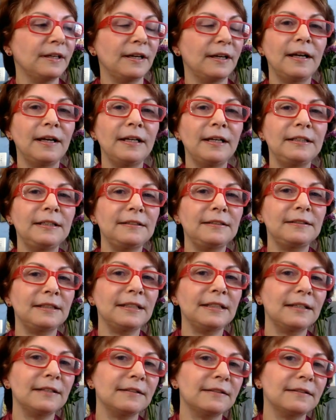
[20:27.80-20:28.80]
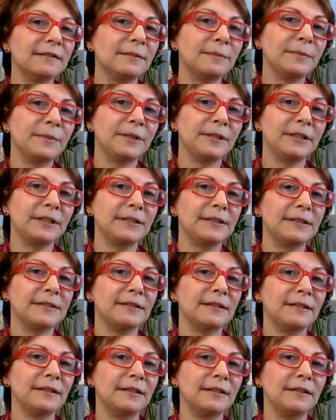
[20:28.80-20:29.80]
I need to get something, I
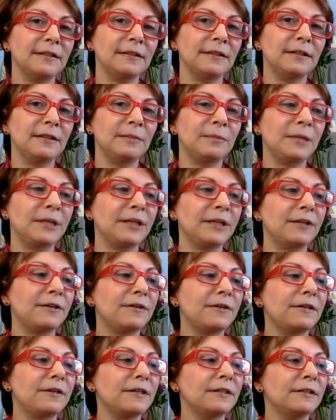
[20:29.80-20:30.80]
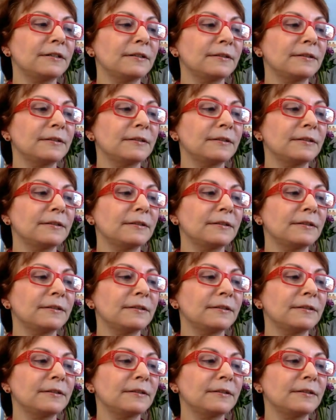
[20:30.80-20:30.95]
say, in my car.